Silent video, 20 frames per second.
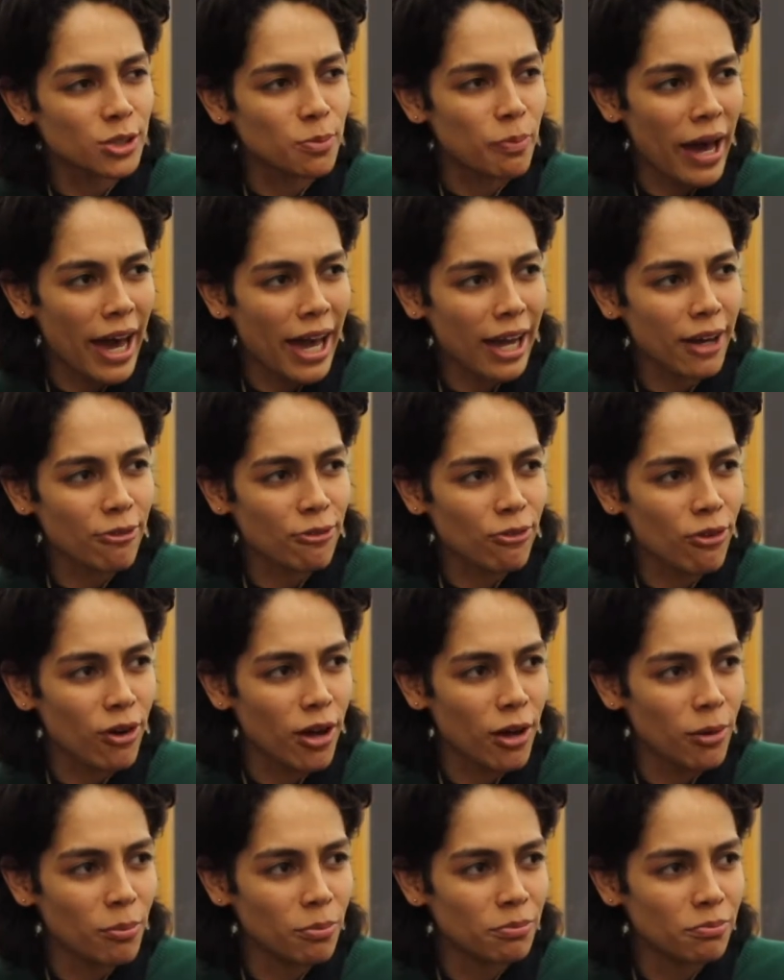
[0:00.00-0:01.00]
us back
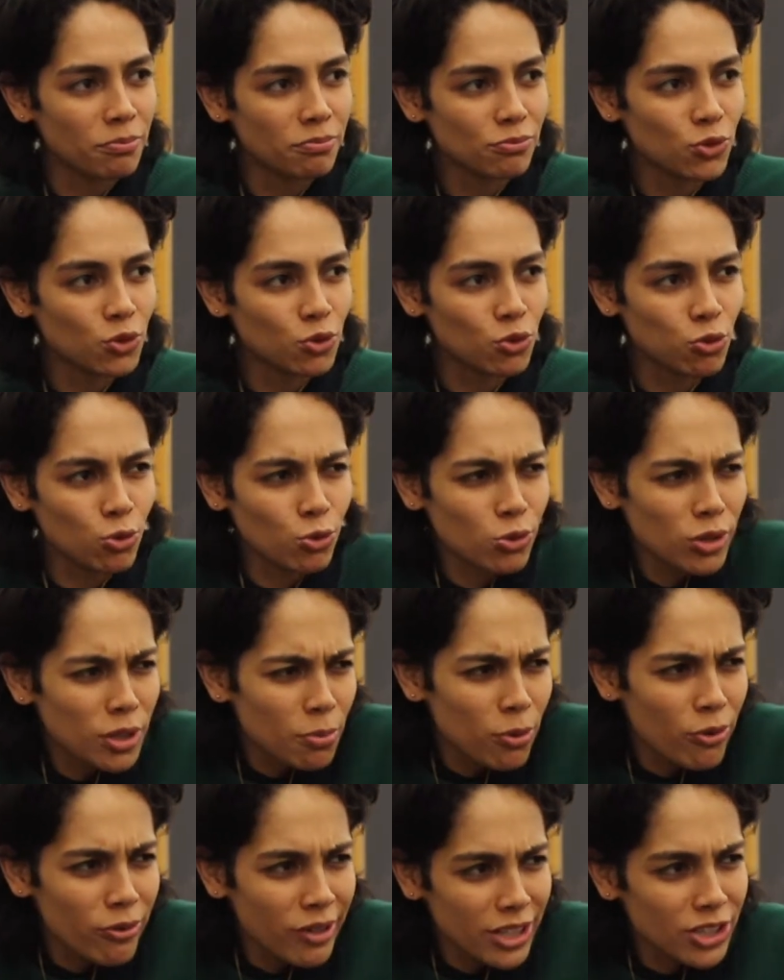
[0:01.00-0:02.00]
from true
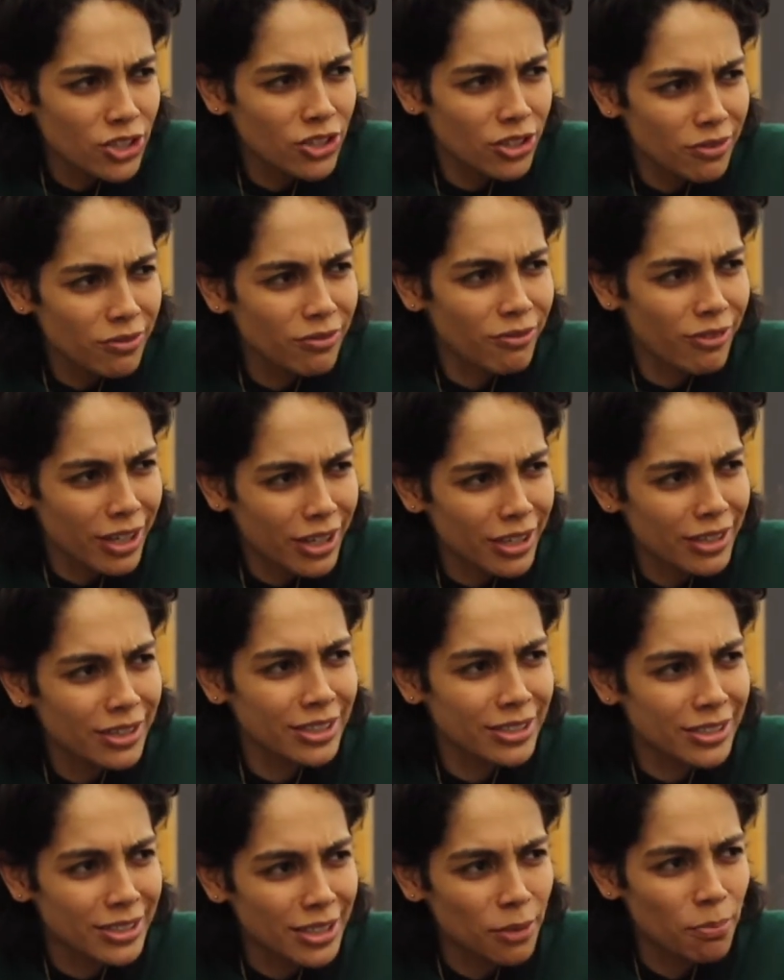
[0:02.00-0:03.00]
liberation, right?
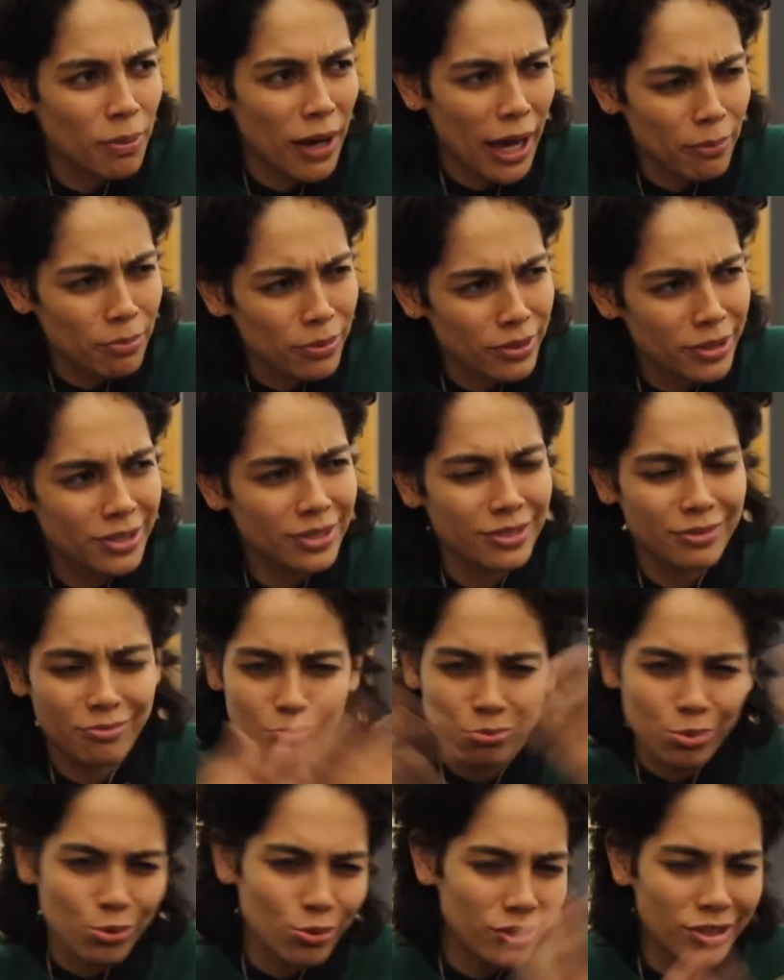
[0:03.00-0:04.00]
This deep happiness,
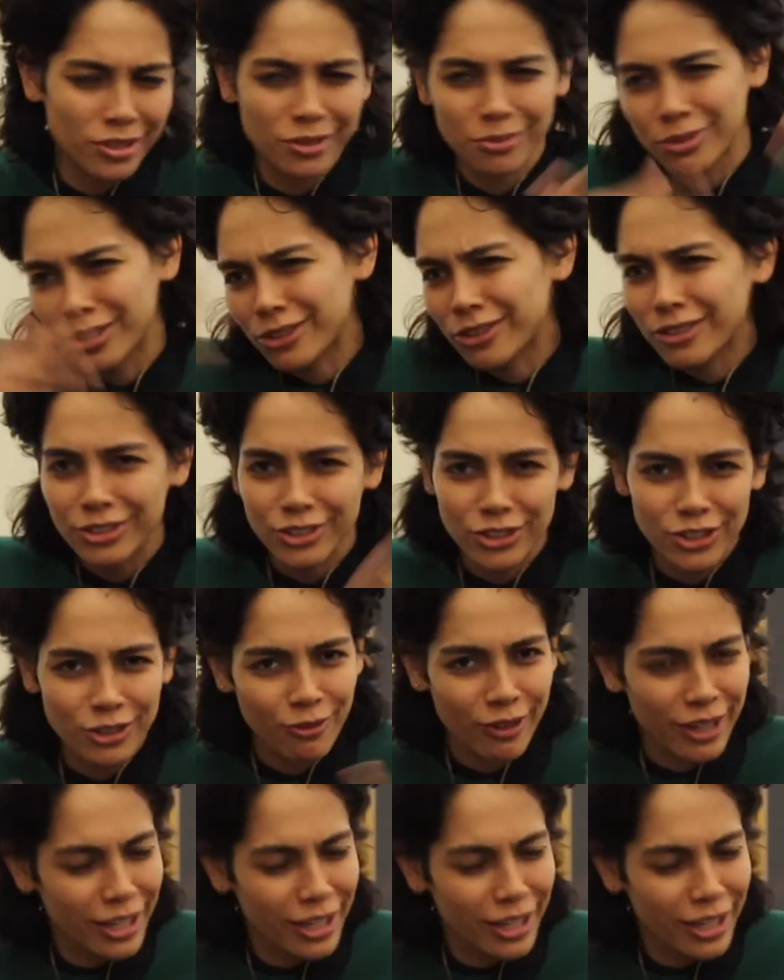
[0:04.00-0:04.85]
Buddhism, and all that shit,